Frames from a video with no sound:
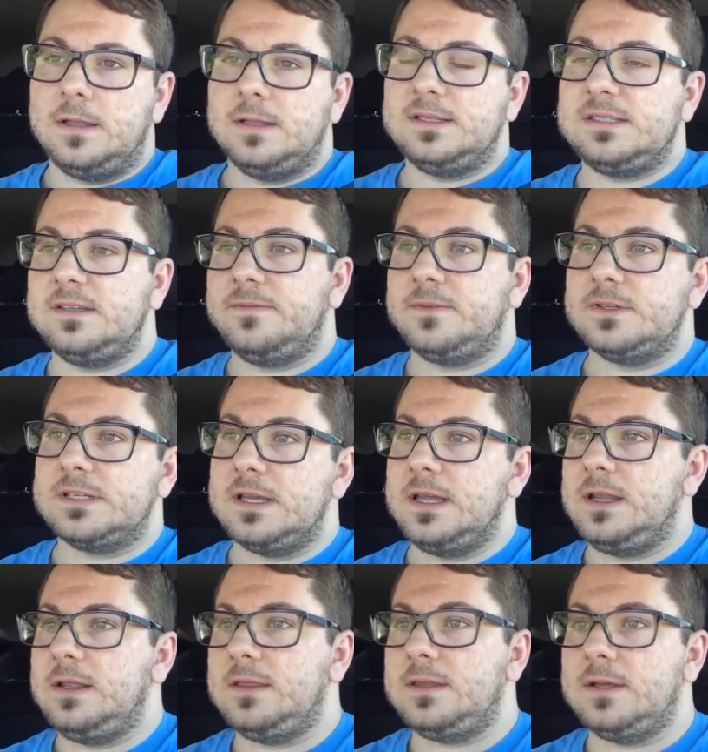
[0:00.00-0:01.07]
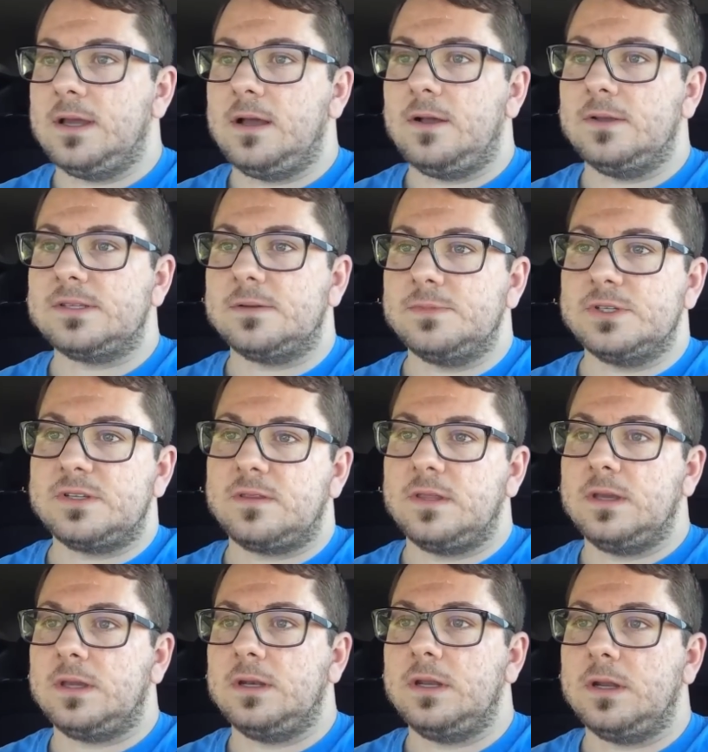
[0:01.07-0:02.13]
Let's see if there's anything else. I'm just
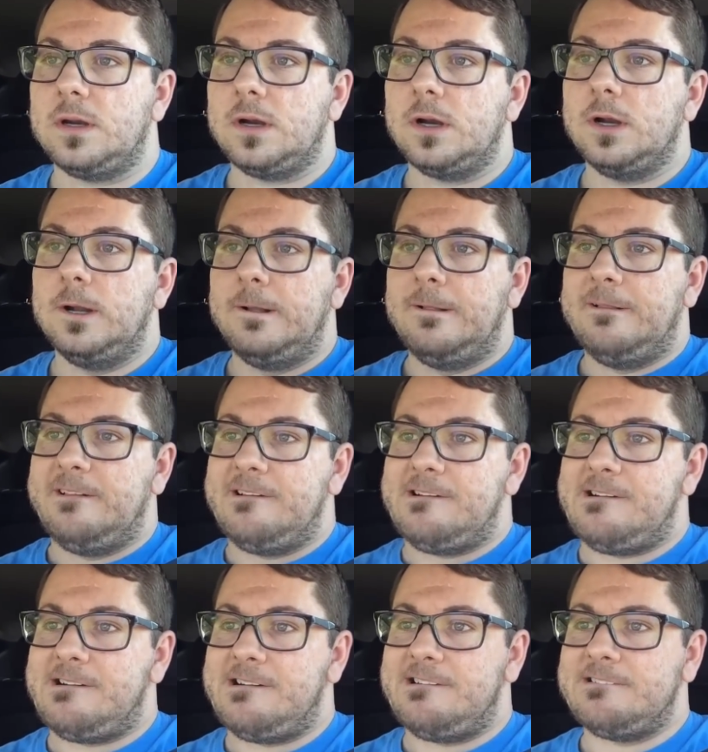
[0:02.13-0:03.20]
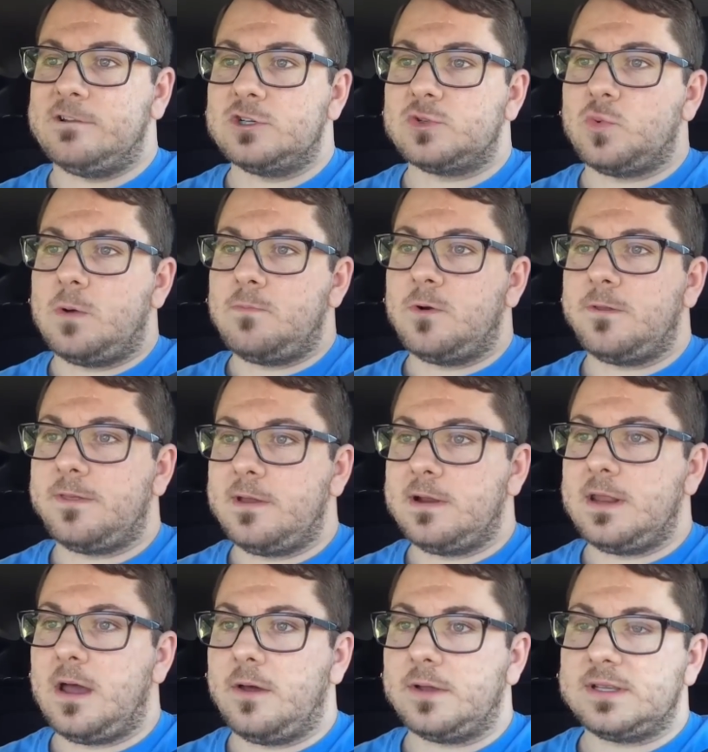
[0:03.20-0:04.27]
thinking here. There's one more
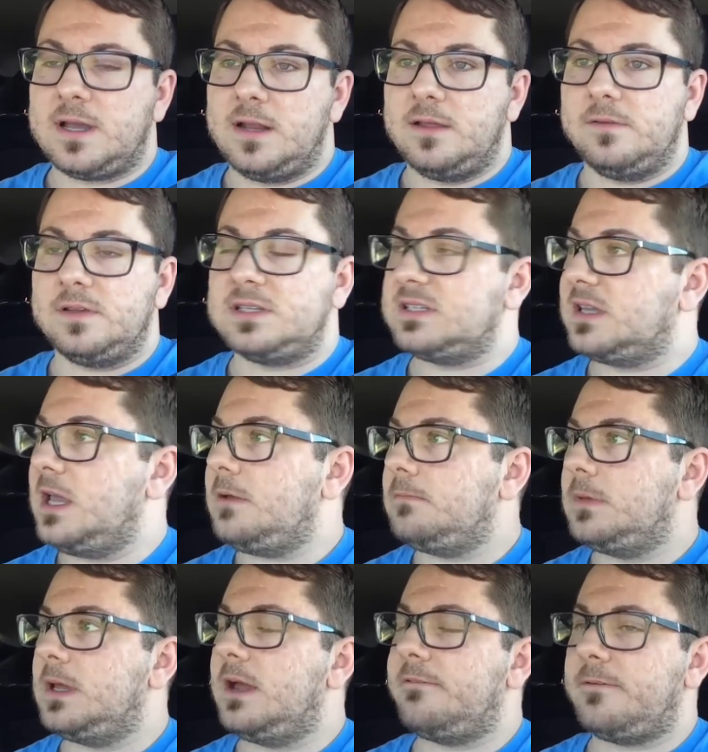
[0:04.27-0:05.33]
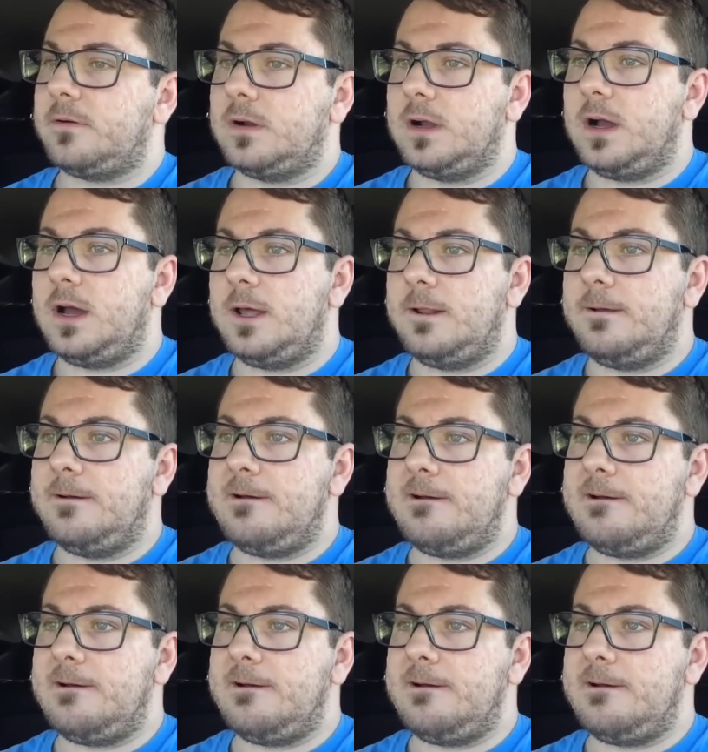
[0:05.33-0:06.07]
thing now that kind of escaped me. I forgot.